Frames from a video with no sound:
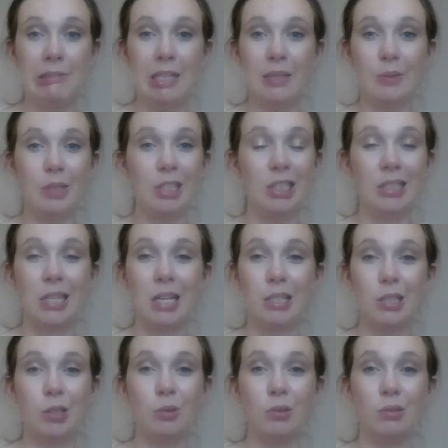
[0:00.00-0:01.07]
which is not
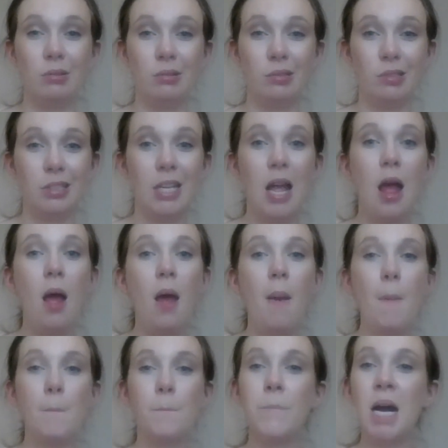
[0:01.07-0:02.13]
cool.
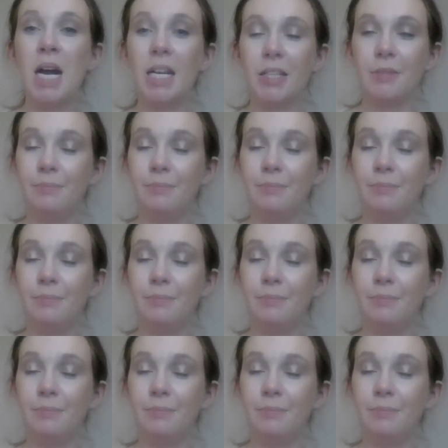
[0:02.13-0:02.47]
But